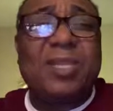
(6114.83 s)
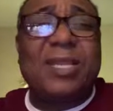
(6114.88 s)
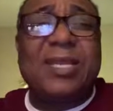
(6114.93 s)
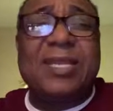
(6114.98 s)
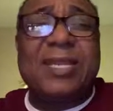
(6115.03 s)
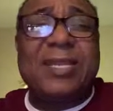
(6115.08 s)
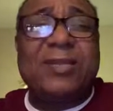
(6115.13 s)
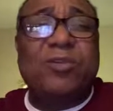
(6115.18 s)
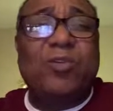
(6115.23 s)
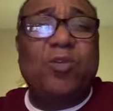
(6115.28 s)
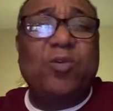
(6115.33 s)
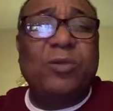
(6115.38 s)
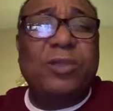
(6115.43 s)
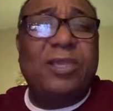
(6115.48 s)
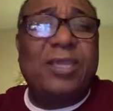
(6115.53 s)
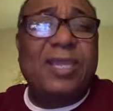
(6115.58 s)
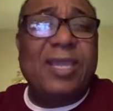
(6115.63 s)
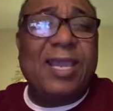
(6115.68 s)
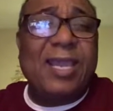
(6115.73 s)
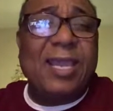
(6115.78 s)
They don't
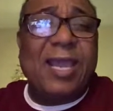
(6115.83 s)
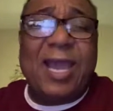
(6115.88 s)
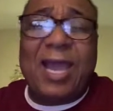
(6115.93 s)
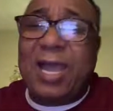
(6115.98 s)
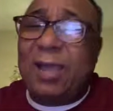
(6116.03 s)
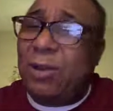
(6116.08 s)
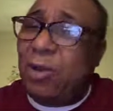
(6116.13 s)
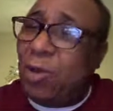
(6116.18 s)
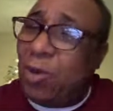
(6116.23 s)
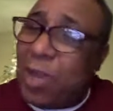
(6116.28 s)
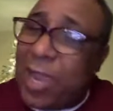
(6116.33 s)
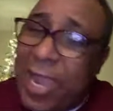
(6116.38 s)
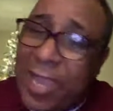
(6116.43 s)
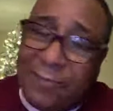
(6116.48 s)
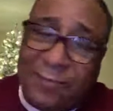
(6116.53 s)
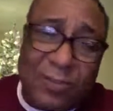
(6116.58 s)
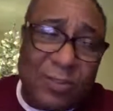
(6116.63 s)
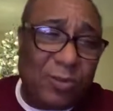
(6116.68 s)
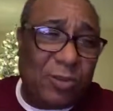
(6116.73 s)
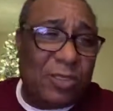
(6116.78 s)
care how
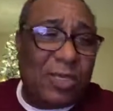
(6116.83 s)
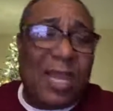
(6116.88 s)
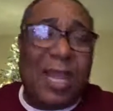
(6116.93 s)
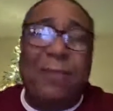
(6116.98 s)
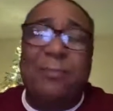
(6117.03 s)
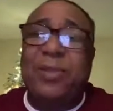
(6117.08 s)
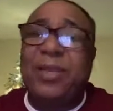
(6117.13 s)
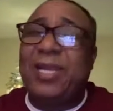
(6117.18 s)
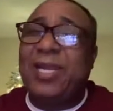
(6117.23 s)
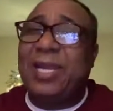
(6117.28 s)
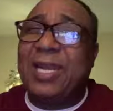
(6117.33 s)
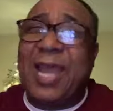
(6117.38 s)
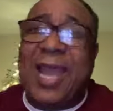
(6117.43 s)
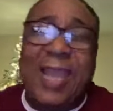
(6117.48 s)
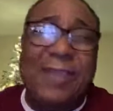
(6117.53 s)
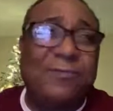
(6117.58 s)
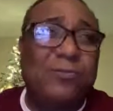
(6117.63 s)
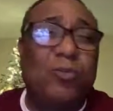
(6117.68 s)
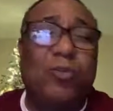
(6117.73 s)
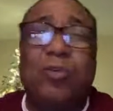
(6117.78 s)
many
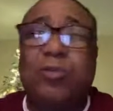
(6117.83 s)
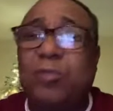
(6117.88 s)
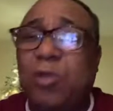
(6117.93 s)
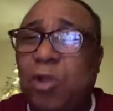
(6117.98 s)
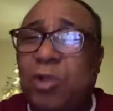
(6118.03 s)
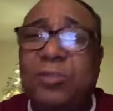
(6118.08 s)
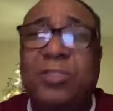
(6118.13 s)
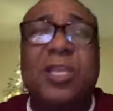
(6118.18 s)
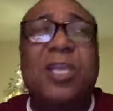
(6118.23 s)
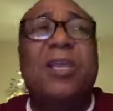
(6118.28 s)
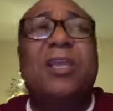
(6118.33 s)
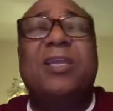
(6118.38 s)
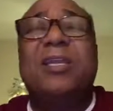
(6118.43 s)
lives will lost.